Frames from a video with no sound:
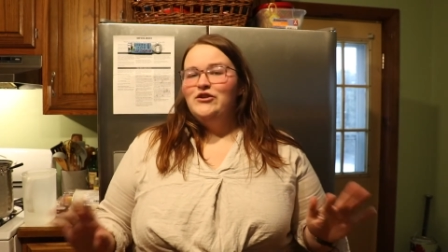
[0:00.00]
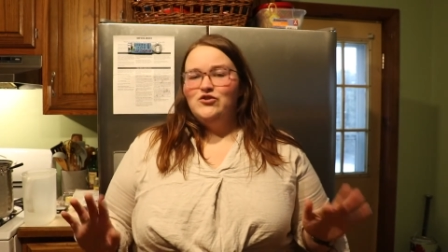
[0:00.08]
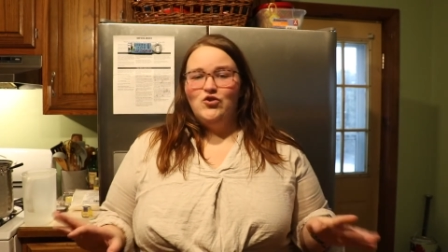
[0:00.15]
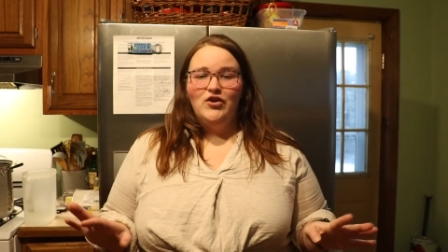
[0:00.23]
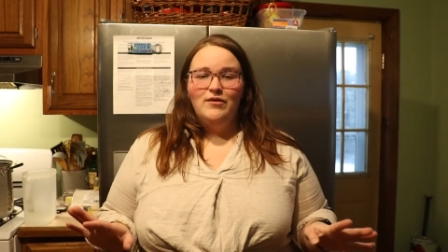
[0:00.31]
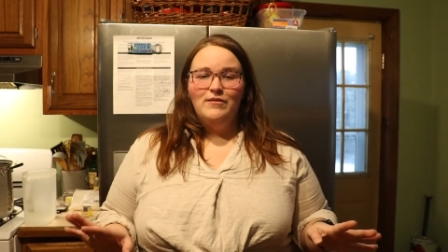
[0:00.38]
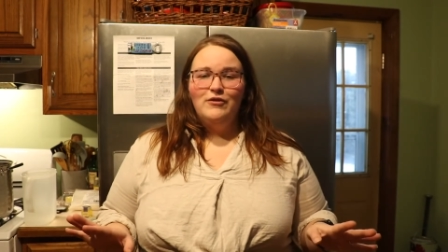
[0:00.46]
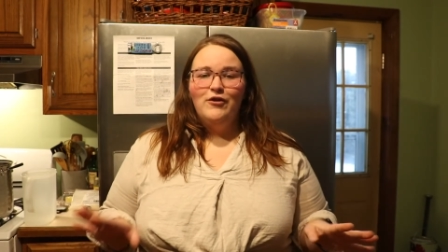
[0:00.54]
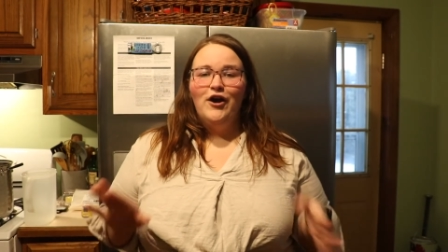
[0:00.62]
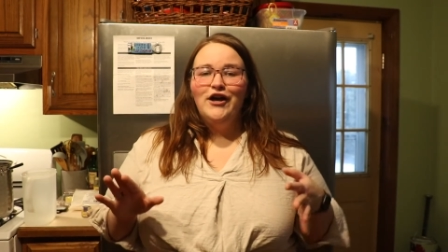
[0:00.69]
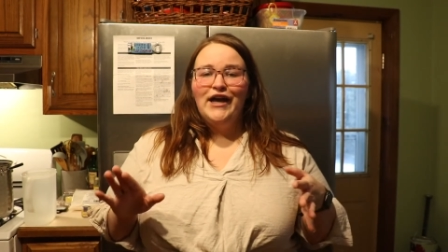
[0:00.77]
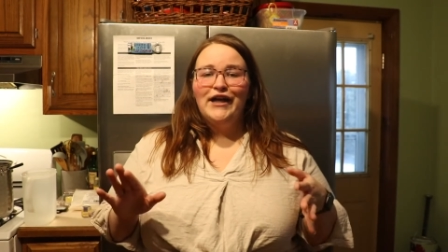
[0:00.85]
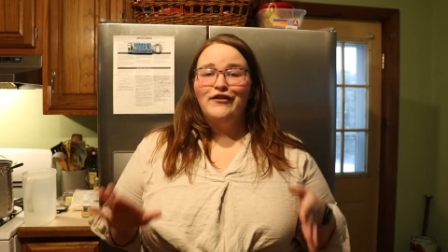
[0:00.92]
Don't get me
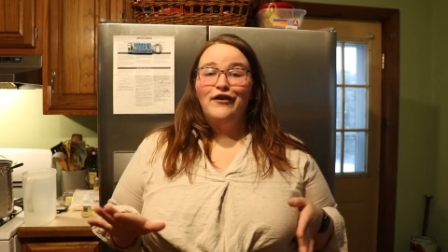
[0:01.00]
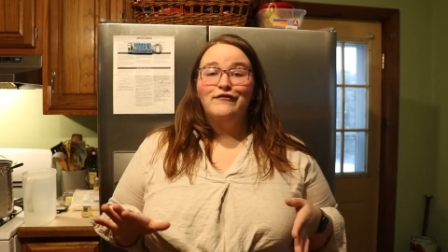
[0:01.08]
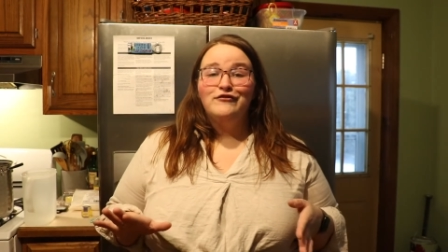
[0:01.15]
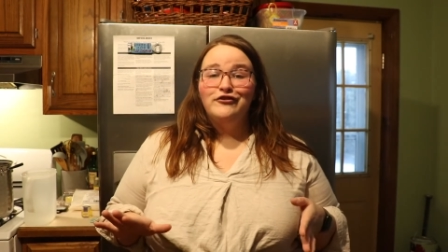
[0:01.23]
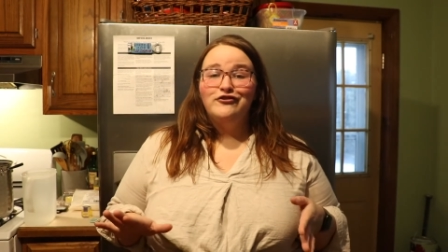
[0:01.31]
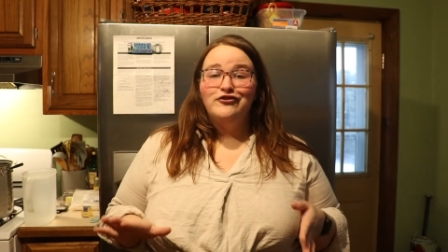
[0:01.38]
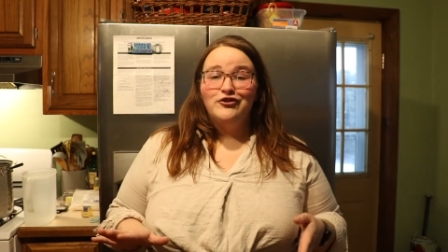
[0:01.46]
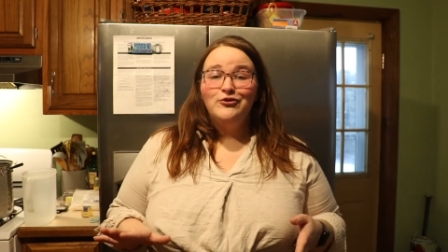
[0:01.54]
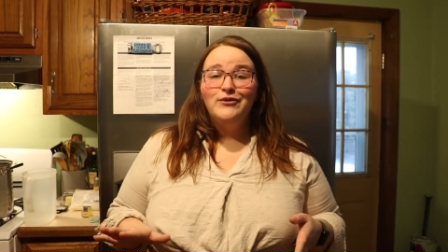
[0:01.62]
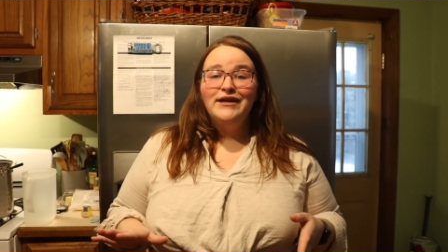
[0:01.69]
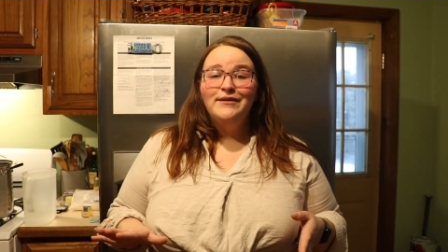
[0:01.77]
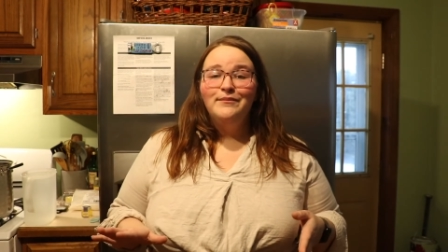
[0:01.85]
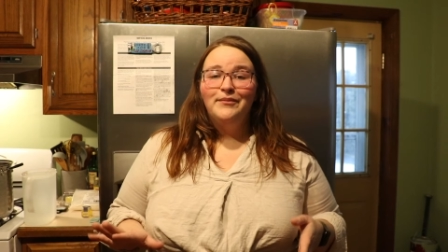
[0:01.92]
wrong, I love to do
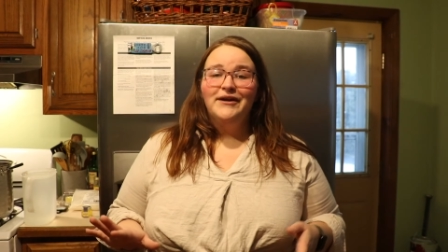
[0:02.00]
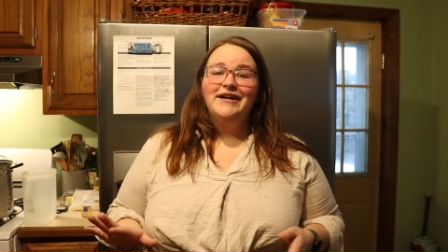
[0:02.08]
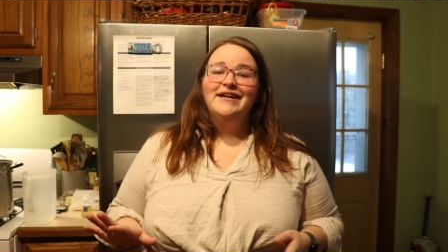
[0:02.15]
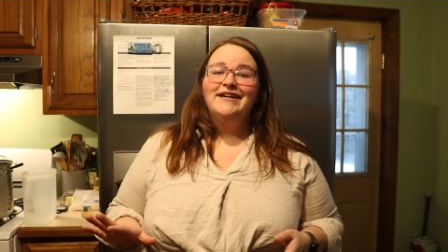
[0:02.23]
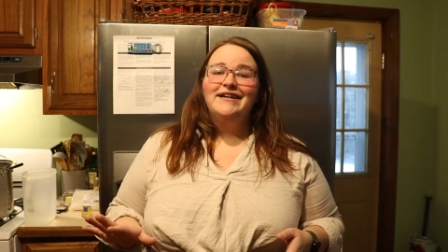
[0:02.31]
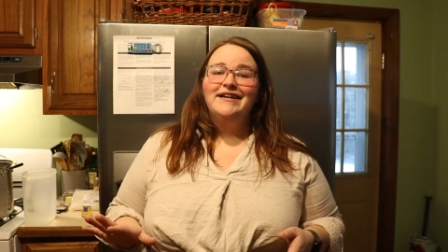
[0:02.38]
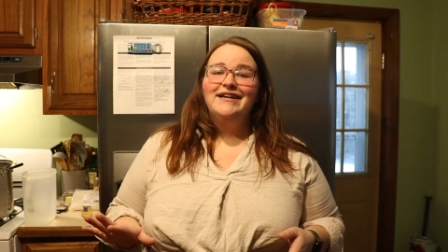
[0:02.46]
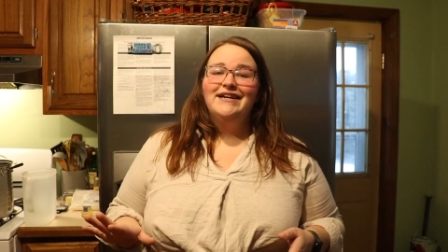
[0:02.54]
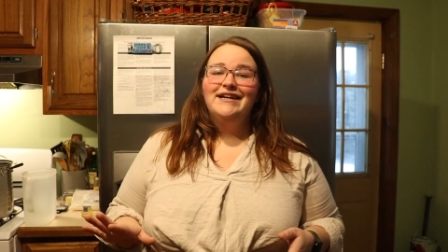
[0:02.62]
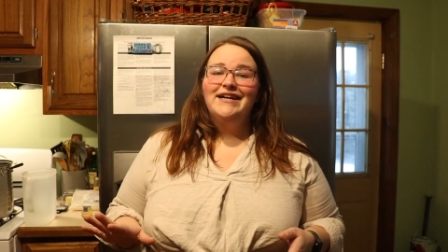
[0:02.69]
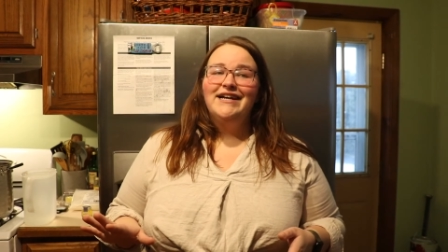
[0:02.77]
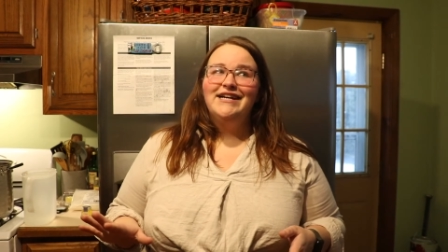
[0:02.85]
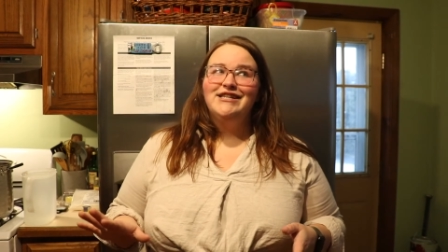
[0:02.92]
it, but
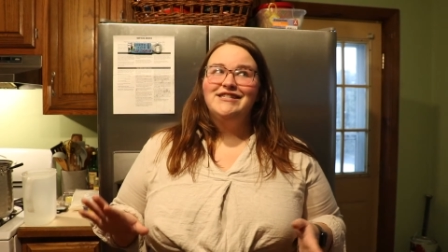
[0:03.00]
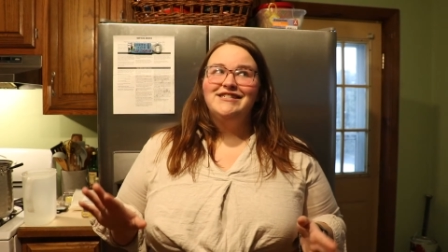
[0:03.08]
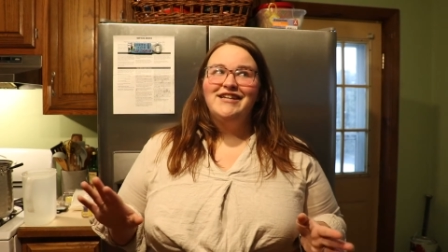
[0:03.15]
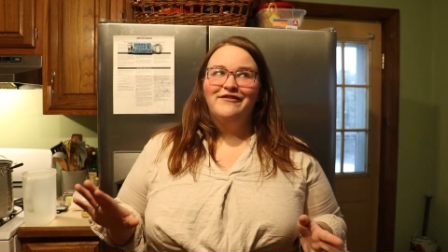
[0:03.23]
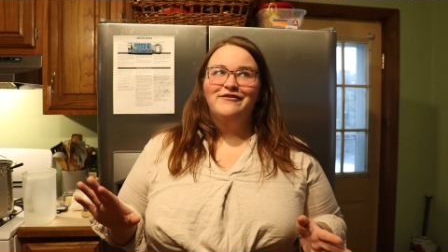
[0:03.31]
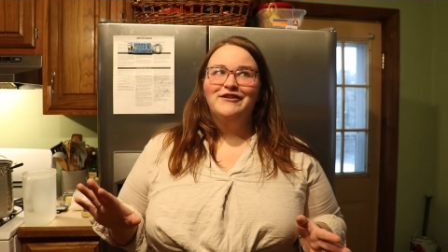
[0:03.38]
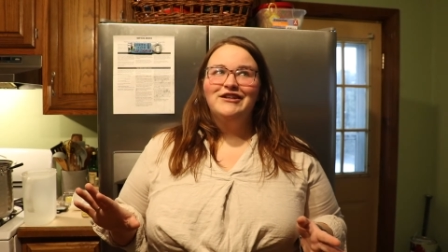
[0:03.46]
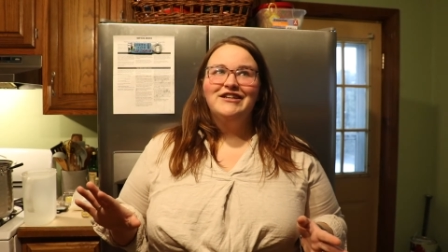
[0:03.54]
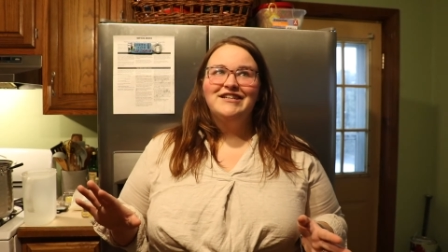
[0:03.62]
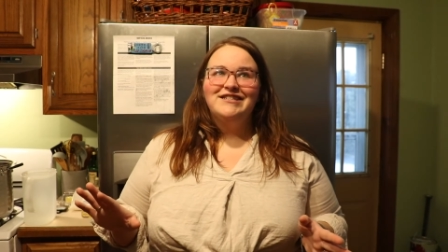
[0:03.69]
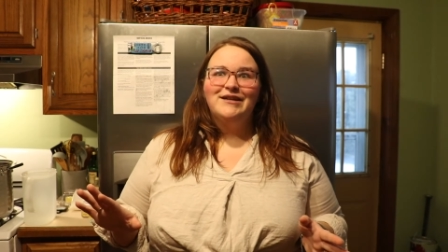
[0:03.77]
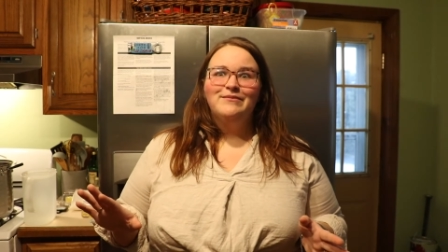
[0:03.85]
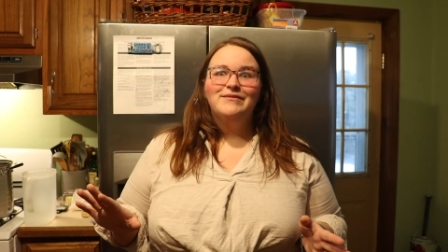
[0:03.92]
it's definitely
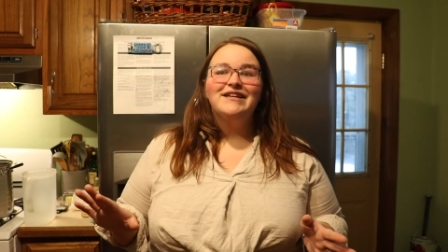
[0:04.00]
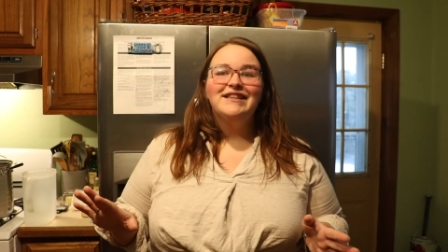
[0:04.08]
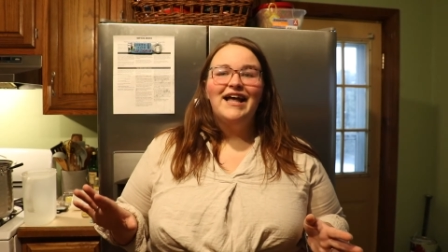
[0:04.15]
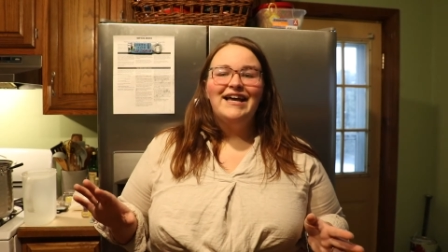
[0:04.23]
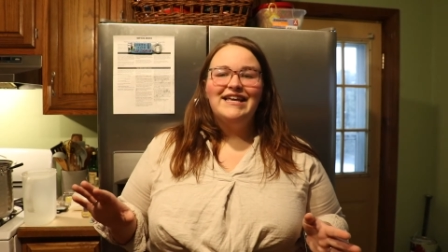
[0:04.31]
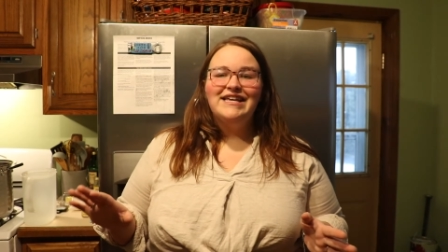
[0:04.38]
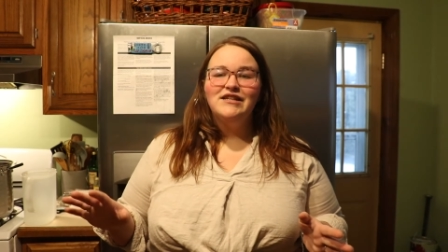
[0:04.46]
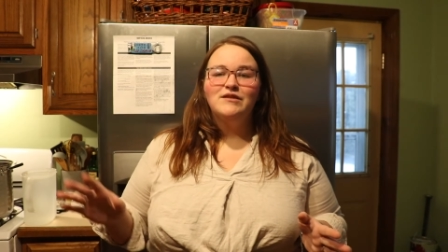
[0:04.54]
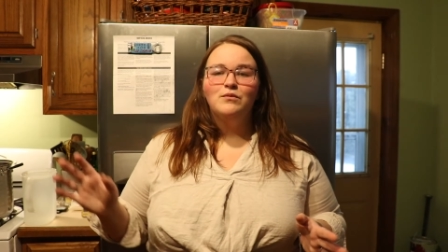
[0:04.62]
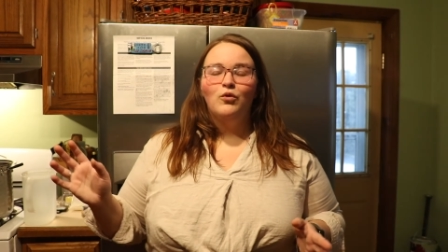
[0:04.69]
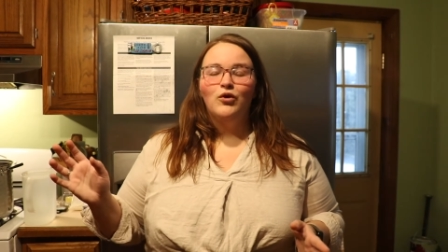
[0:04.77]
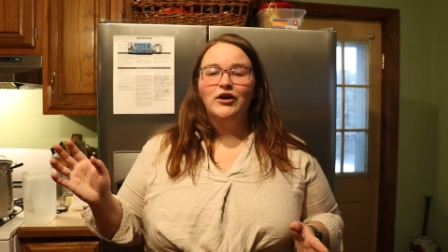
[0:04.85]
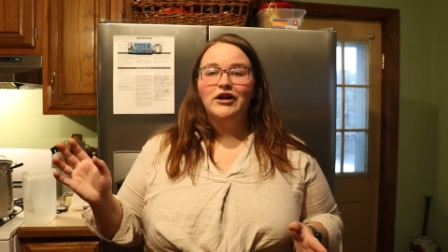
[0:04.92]
something that he's
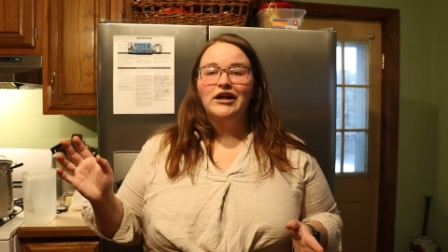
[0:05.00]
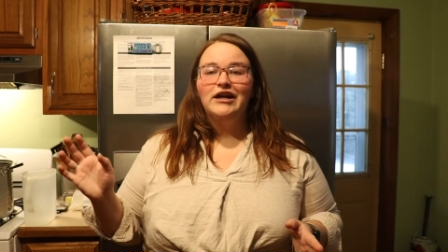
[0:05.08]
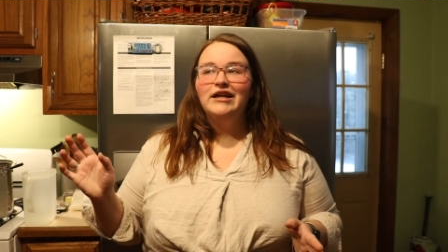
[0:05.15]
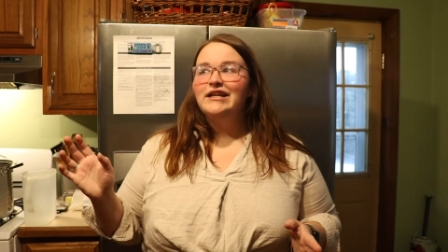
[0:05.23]
more